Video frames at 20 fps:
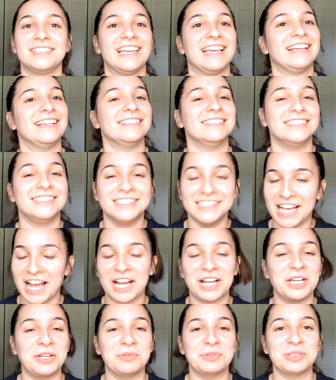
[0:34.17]

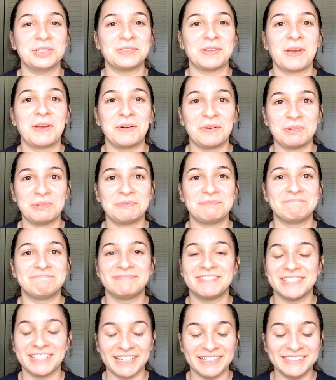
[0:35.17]
exactly what the title
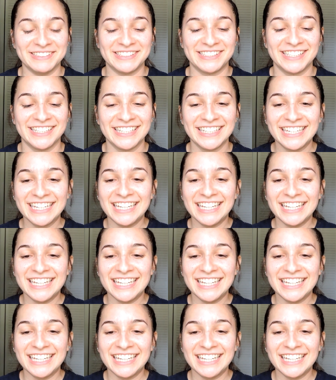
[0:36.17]
says.